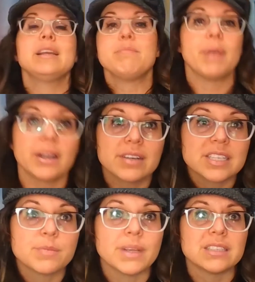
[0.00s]

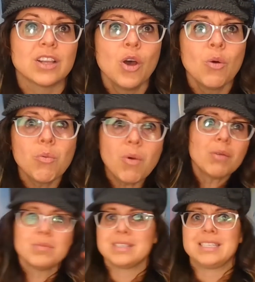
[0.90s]
embarrassment.
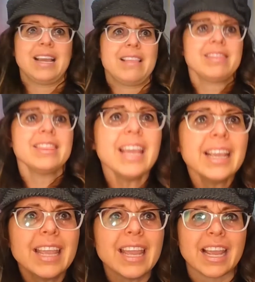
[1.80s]
What was I
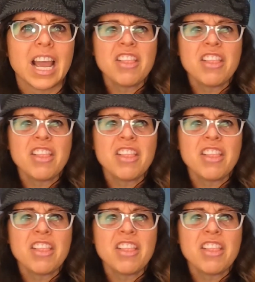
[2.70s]
thinking?